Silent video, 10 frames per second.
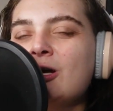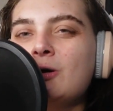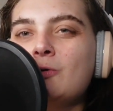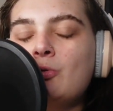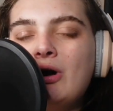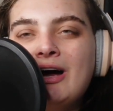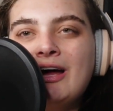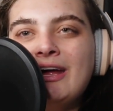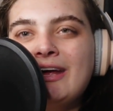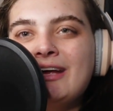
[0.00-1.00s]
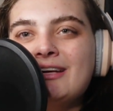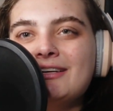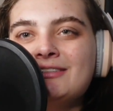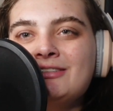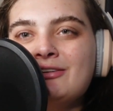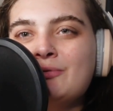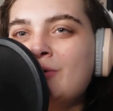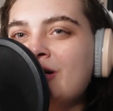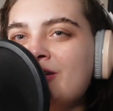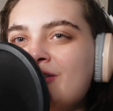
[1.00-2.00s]
why do you
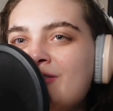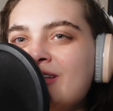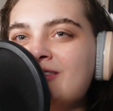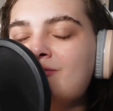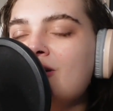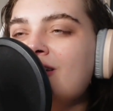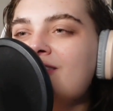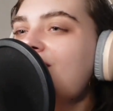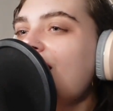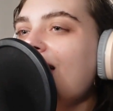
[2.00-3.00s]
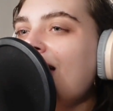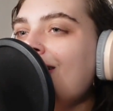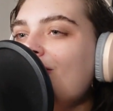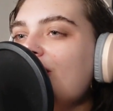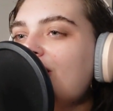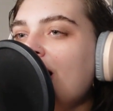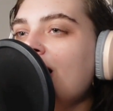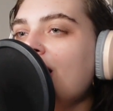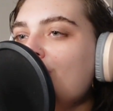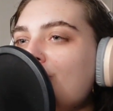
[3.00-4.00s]
want to do this? Because every time